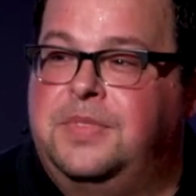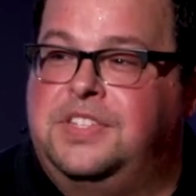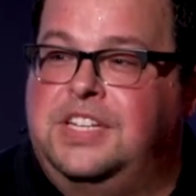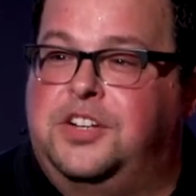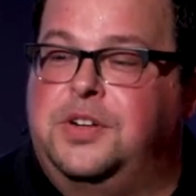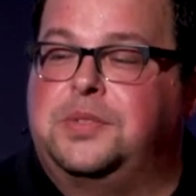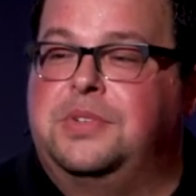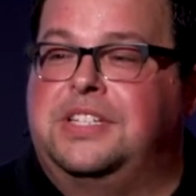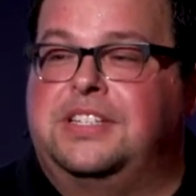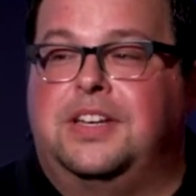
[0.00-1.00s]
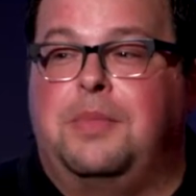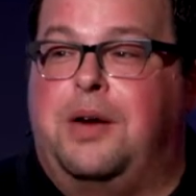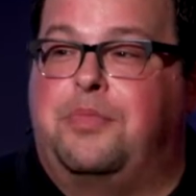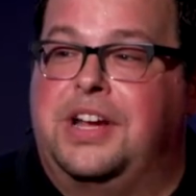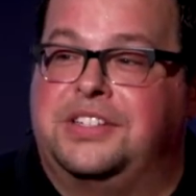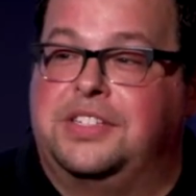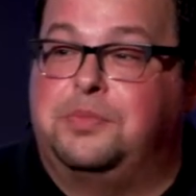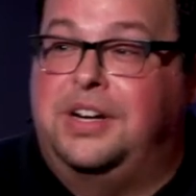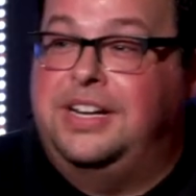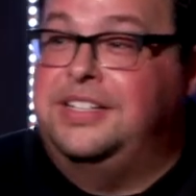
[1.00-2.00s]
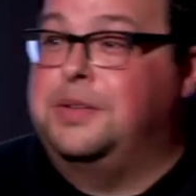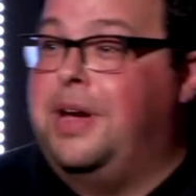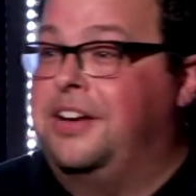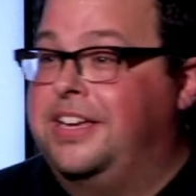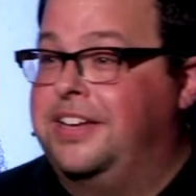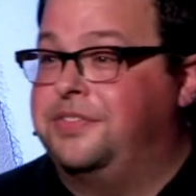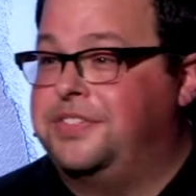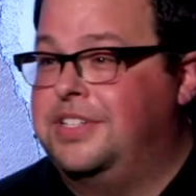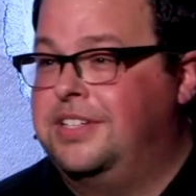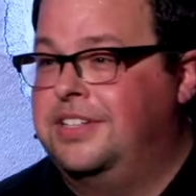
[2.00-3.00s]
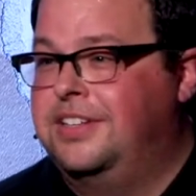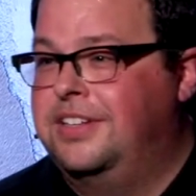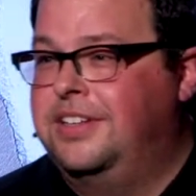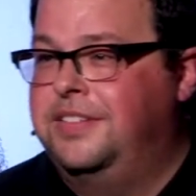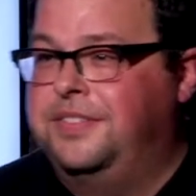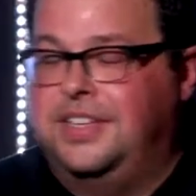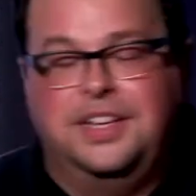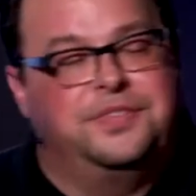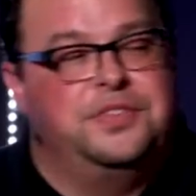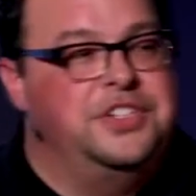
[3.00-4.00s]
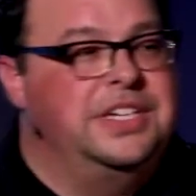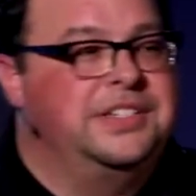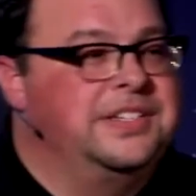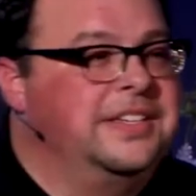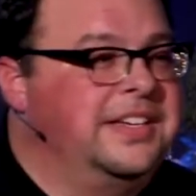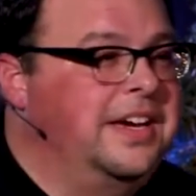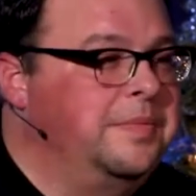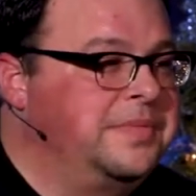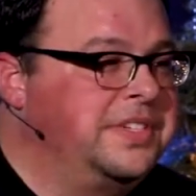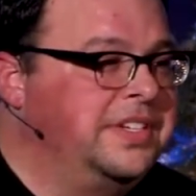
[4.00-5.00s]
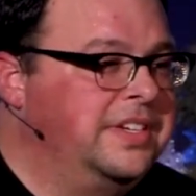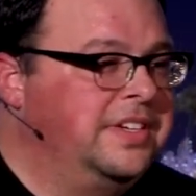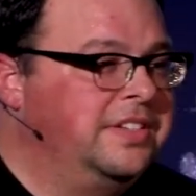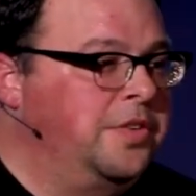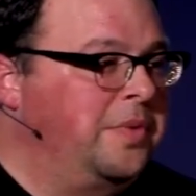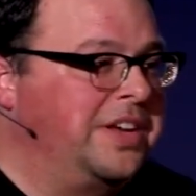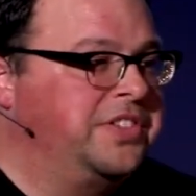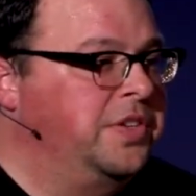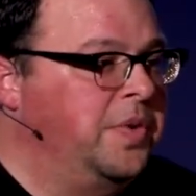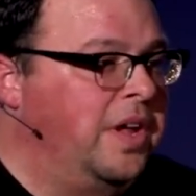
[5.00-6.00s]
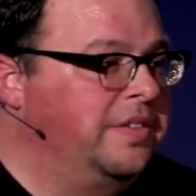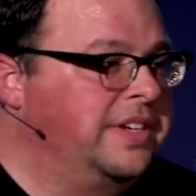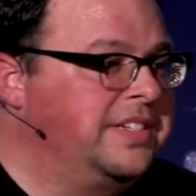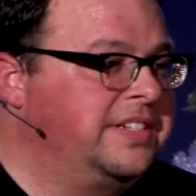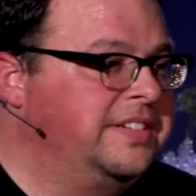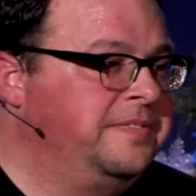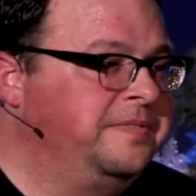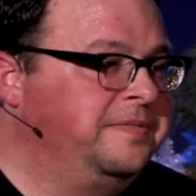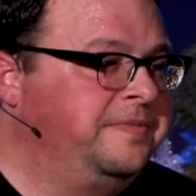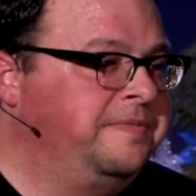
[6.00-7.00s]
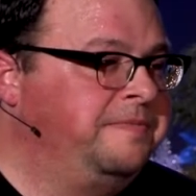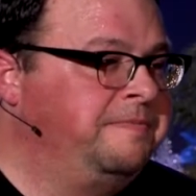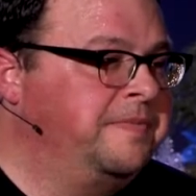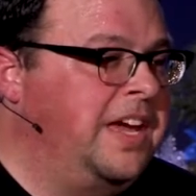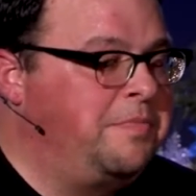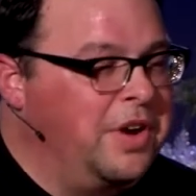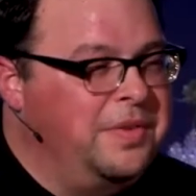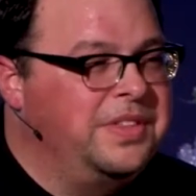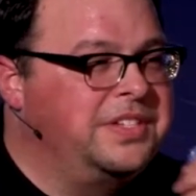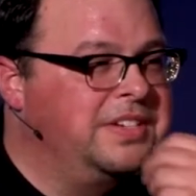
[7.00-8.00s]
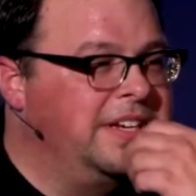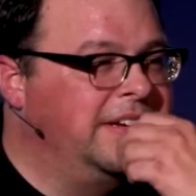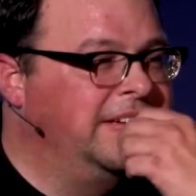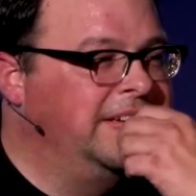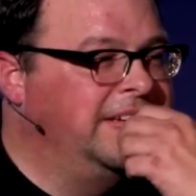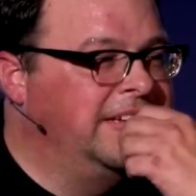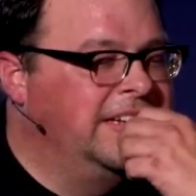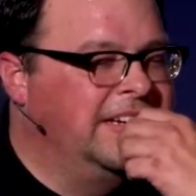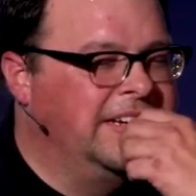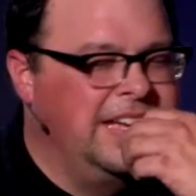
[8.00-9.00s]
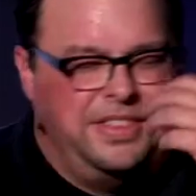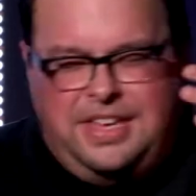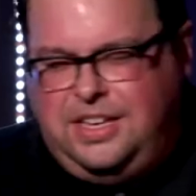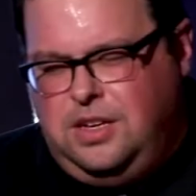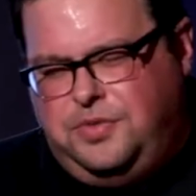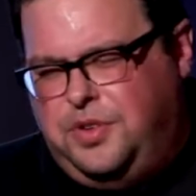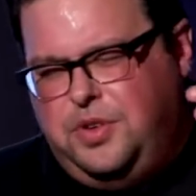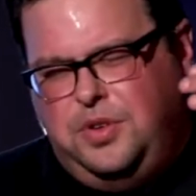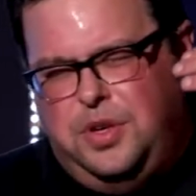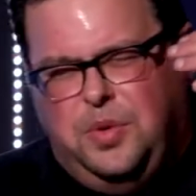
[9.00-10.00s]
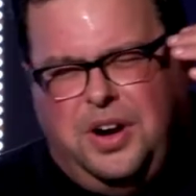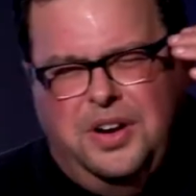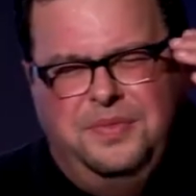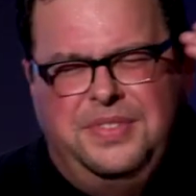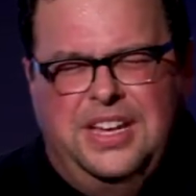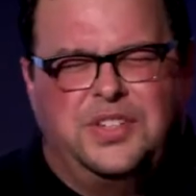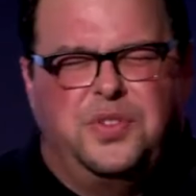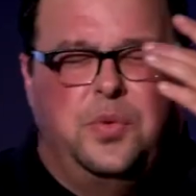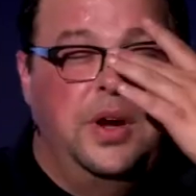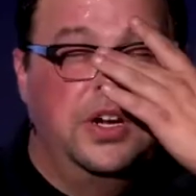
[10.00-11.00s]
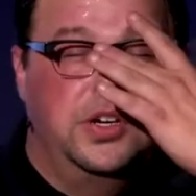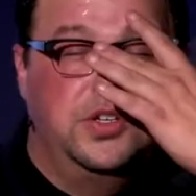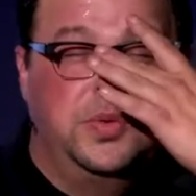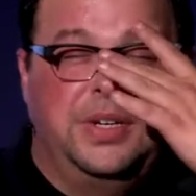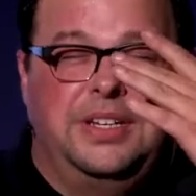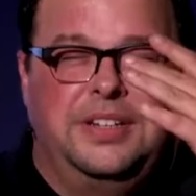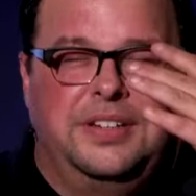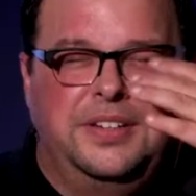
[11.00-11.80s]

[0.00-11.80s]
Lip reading: See, Christmas isn't about presents, but it is about a gift. The gift of Jesus that comes to rescue all of us. Can I pray with us tonight? God, thank you for who you are. Thanks for what you're doing.